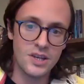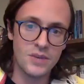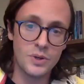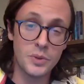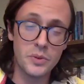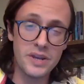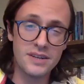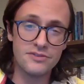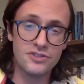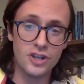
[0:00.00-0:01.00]
When we read
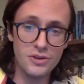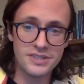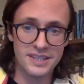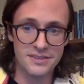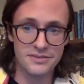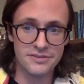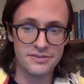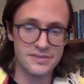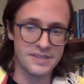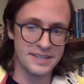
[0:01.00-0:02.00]
of Joseph
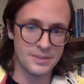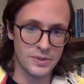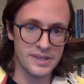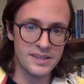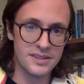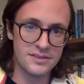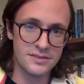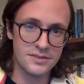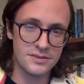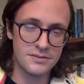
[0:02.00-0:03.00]
this week,
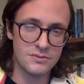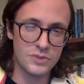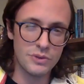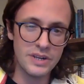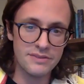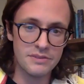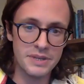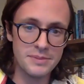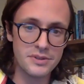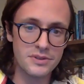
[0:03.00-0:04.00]
we read of a
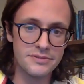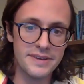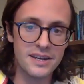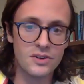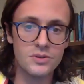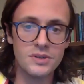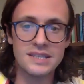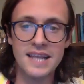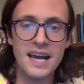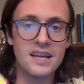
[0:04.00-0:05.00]
biblical figure who
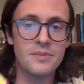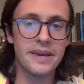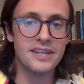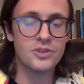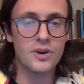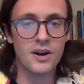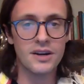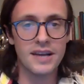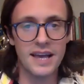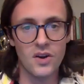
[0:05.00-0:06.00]
is not a patriarch at